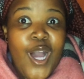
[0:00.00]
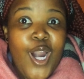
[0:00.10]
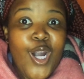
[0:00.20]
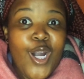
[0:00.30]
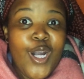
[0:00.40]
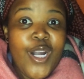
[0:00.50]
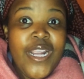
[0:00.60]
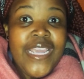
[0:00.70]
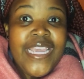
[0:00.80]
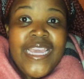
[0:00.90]
are
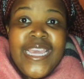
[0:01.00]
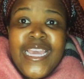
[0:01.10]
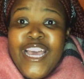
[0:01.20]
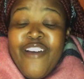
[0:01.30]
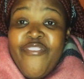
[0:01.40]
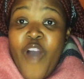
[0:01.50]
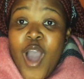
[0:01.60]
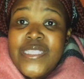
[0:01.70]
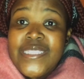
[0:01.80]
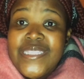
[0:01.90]

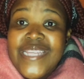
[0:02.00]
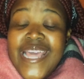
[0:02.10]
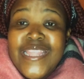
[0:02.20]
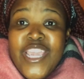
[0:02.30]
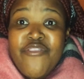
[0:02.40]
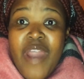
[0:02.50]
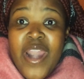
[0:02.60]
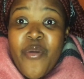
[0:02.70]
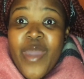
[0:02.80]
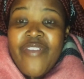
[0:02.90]
fast and they run
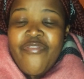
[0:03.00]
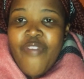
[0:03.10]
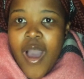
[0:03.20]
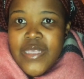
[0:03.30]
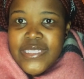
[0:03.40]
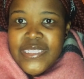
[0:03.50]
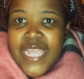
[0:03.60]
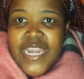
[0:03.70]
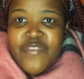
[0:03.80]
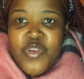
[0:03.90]
away fast,
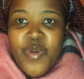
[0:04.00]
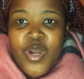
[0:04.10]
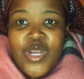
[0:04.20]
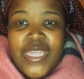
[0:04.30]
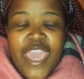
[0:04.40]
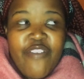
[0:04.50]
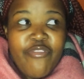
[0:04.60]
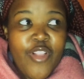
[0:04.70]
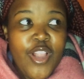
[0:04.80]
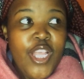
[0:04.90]
and if you are not
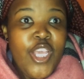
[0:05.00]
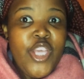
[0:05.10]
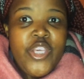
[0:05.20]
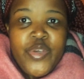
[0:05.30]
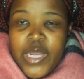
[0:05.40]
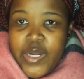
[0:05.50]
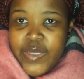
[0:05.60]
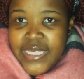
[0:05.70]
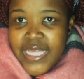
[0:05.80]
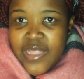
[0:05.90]
careful, you are
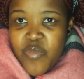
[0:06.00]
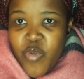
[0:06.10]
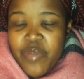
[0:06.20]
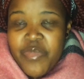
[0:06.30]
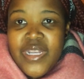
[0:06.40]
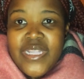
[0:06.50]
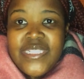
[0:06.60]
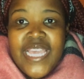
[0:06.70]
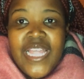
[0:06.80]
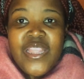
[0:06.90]
looking at them 1
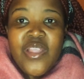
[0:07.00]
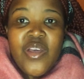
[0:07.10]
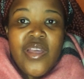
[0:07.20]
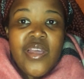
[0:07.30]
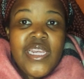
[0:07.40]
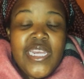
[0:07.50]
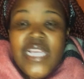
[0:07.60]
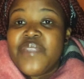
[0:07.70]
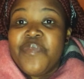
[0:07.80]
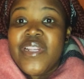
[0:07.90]
minute and the
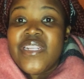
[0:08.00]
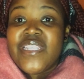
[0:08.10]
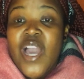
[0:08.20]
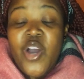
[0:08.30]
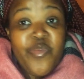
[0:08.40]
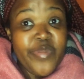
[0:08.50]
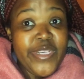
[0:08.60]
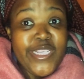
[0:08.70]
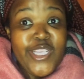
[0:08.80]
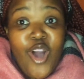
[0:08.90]
next minute they are
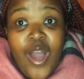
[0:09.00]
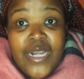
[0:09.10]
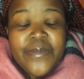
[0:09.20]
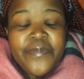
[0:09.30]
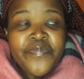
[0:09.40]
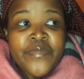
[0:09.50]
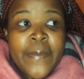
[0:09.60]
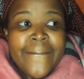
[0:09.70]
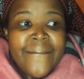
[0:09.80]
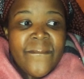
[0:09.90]
completely gone.
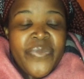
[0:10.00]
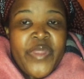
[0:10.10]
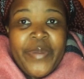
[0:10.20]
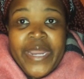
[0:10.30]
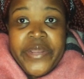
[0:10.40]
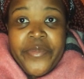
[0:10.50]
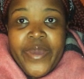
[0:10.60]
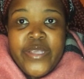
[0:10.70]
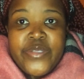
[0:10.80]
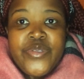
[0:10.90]
But
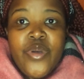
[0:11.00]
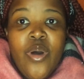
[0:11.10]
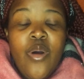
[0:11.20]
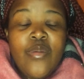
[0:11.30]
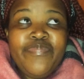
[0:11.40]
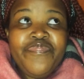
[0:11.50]
anyway, so